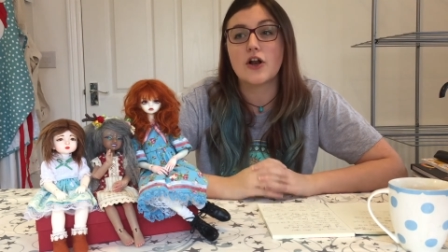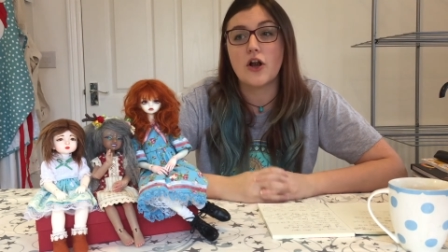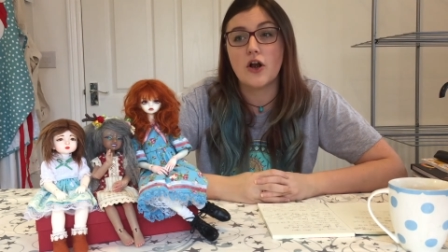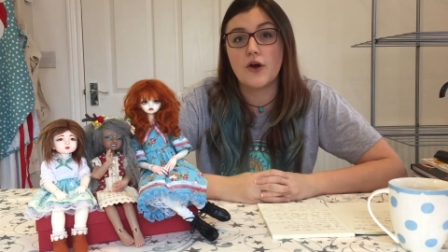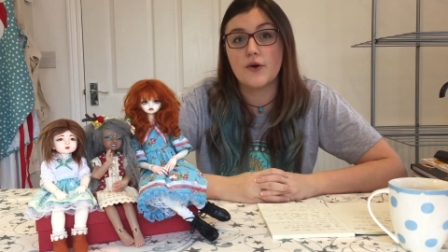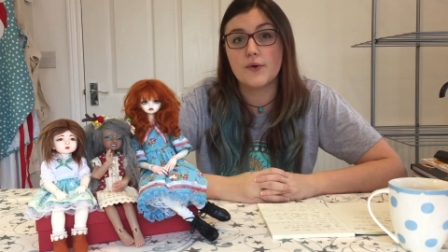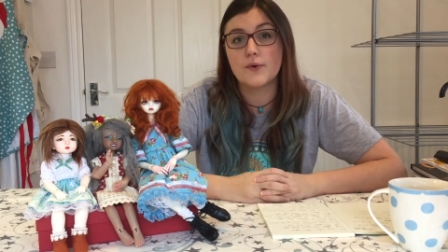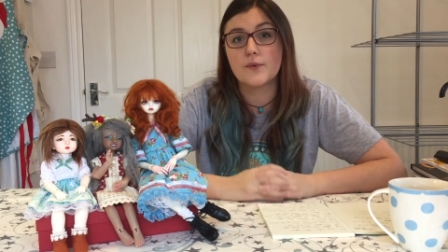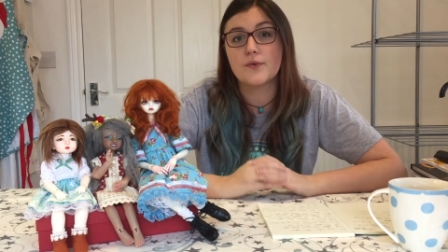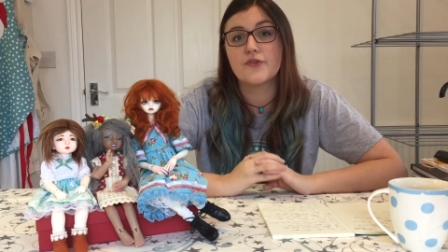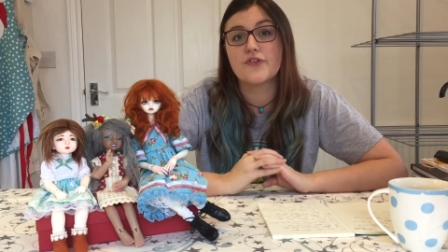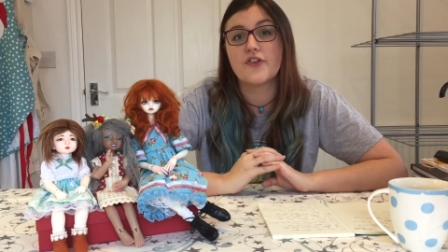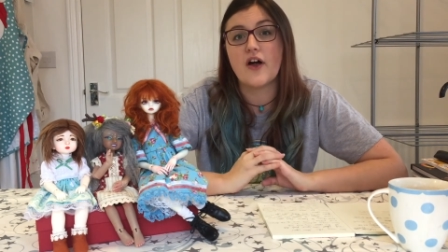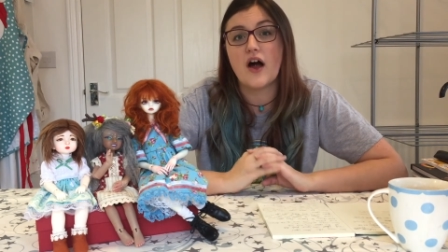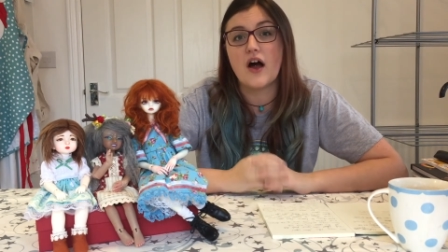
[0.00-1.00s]

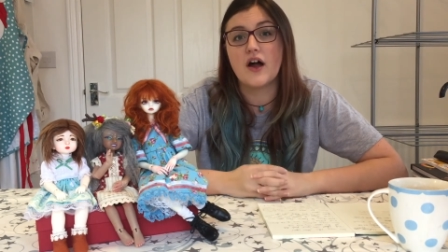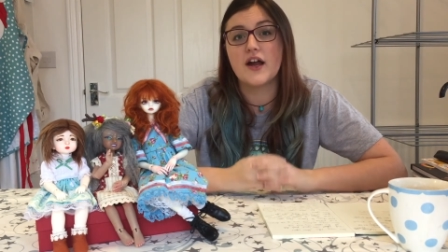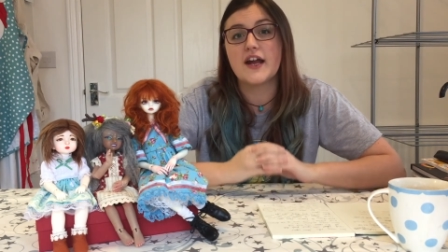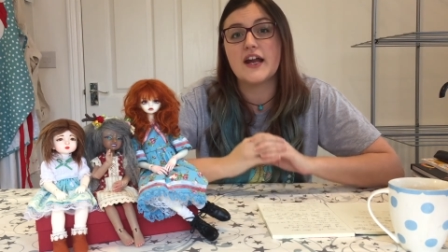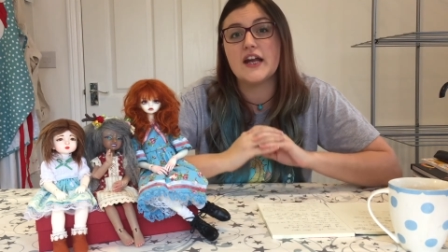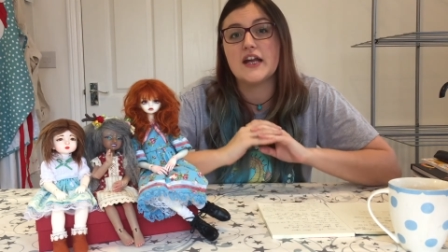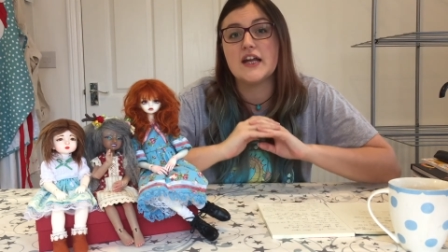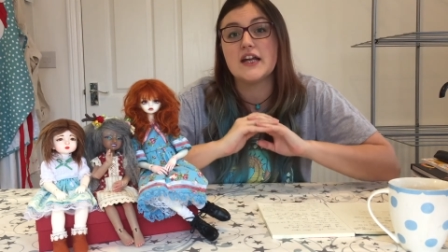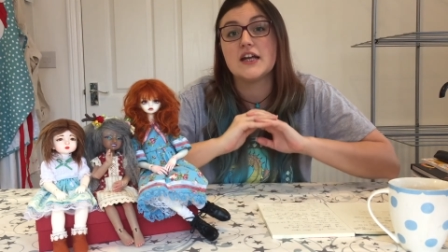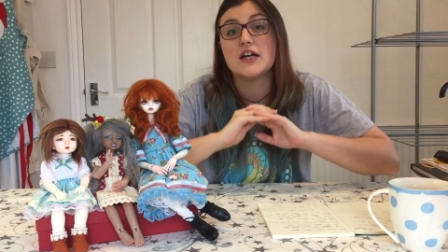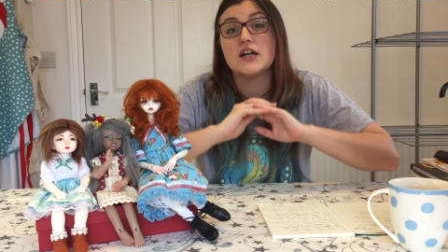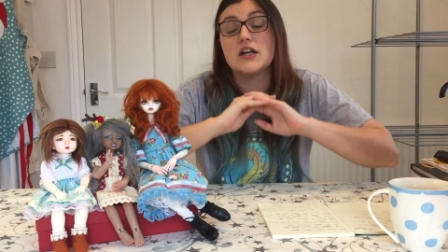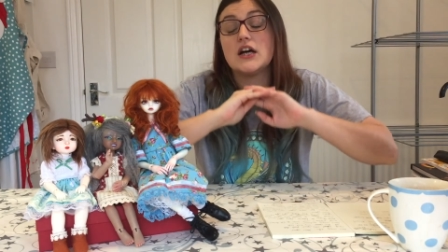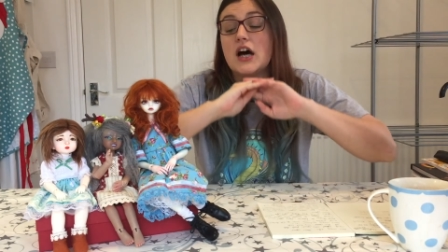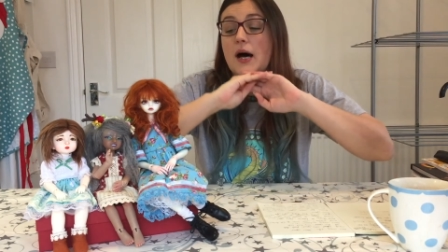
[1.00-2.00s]
clothes that I
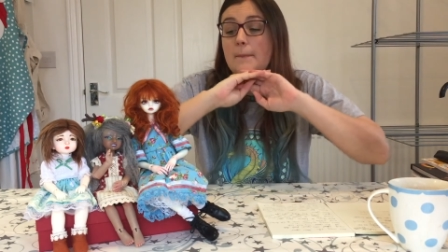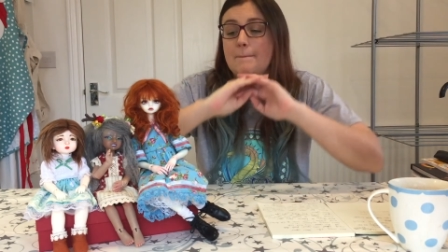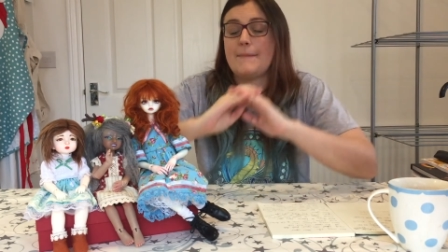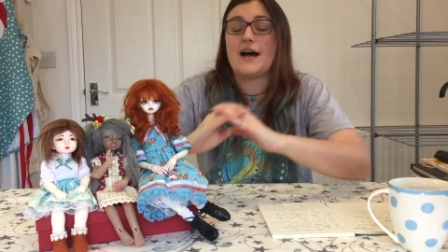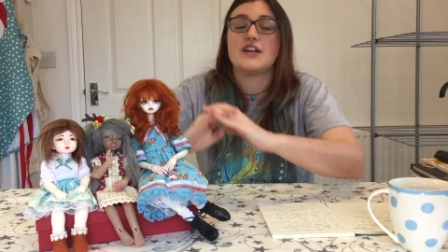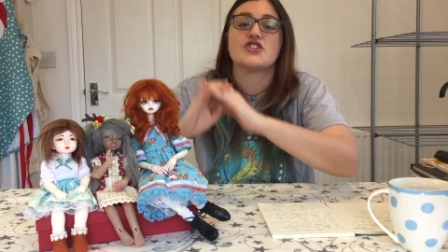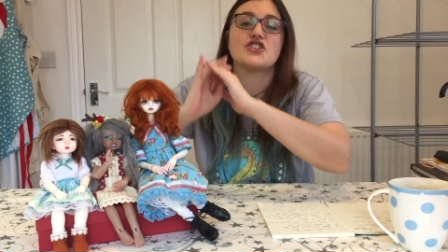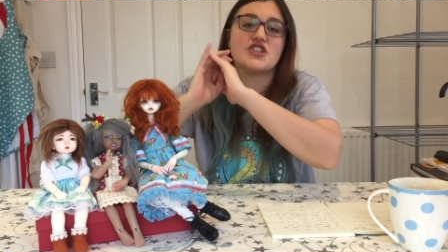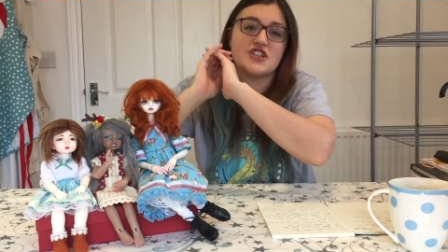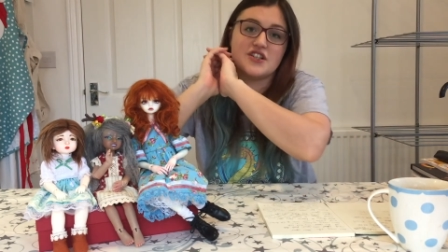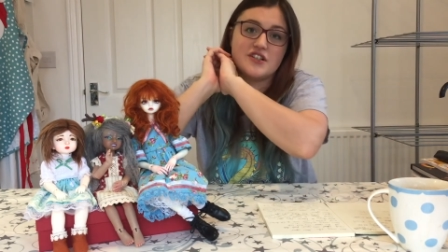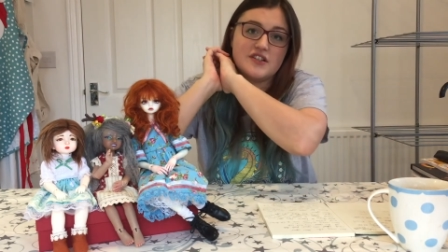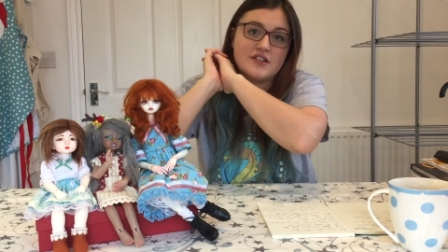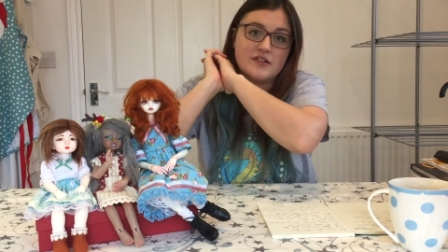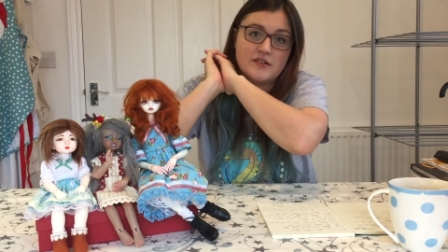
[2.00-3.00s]

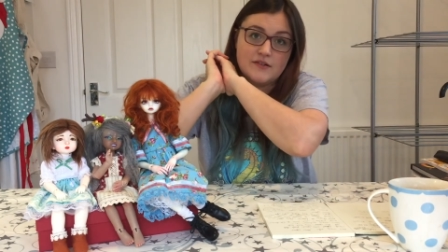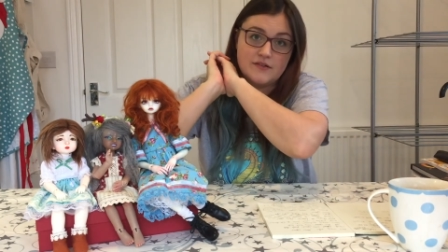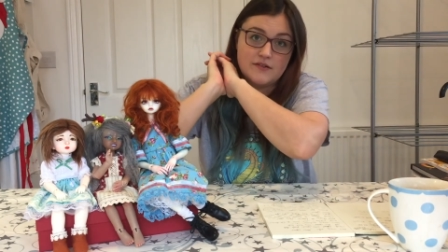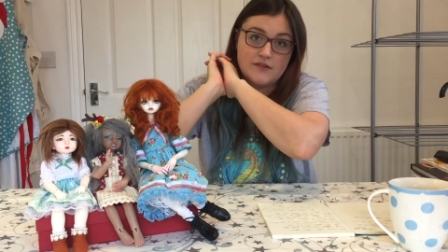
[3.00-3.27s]
imagine,